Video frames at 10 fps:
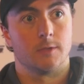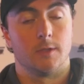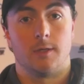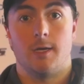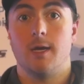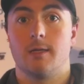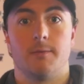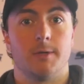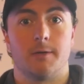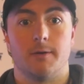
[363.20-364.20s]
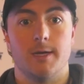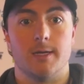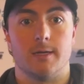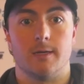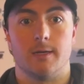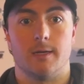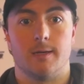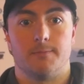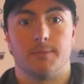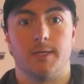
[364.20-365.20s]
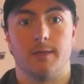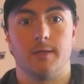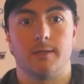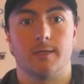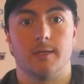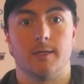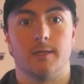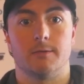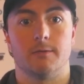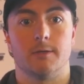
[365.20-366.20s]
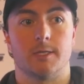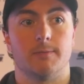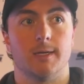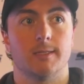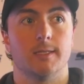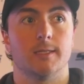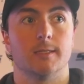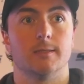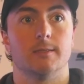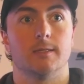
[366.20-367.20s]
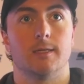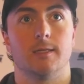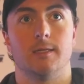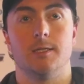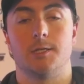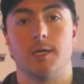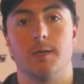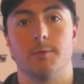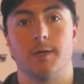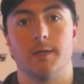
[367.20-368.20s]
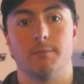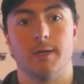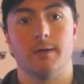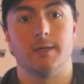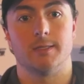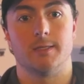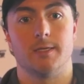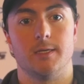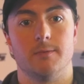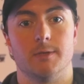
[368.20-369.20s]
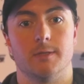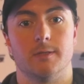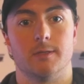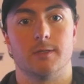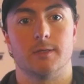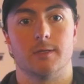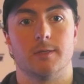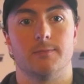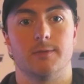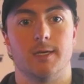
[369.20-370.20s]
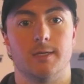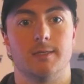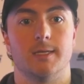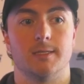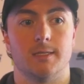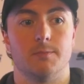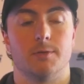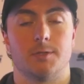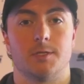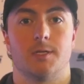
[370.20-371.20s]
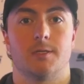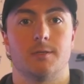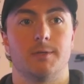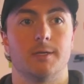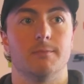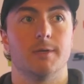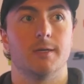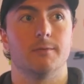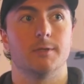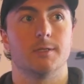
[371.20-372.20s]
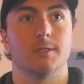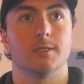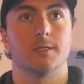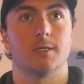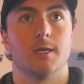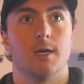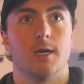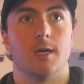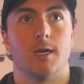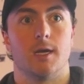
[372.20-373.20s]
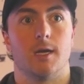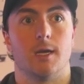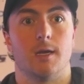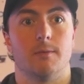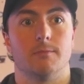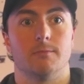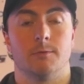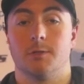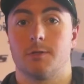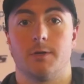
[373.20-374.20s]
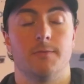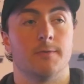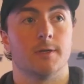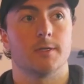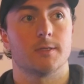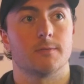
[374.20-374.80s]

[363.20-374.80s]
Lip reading: Yeah, they've been great. But I think that's what we're expecting. And I think each game we're getting better as a team. And that intensity pushes us to become better, which is great for us.